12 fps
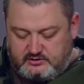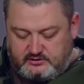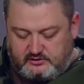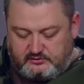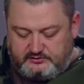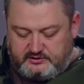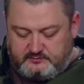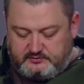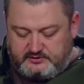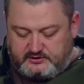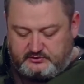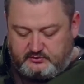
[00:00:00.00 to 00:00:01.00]
um,
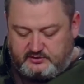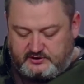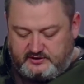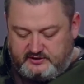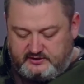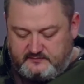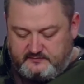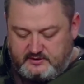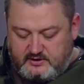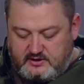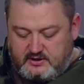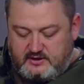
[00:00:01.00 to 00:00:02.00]
is with
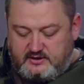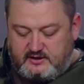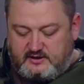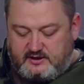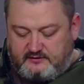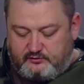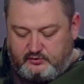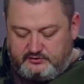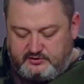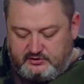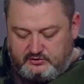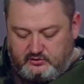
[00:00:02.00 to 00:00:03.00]
Yevheniya Kravchuk, the Member
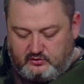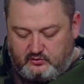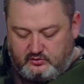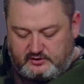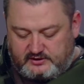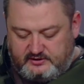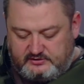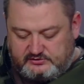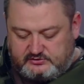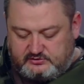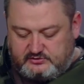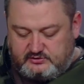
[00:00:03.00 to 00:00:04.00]
of Parliament of
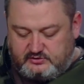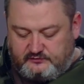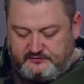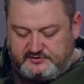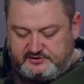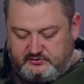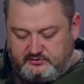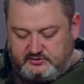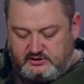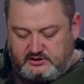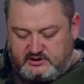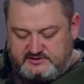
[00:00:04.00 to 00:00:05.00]
Ukraine, who
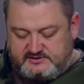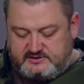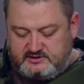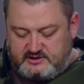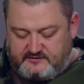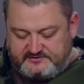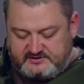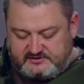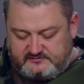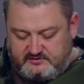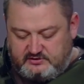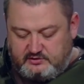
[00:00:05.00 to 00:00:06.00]
is part of the
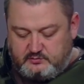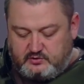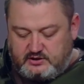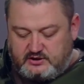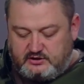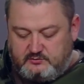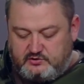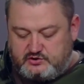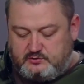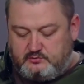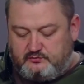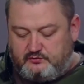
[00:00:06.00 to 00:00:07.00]
official
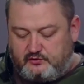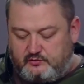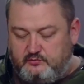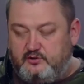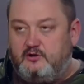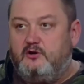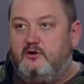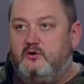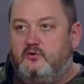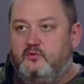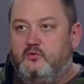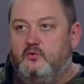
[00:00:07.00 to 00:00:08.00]
Ukrainian delegation
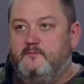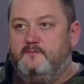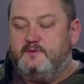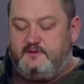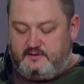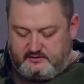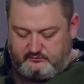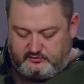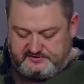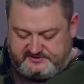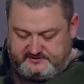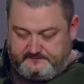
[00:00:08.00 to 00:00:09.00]
at the World
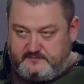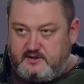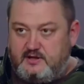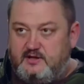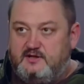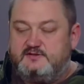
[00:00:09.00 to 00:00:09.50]
Economic Forum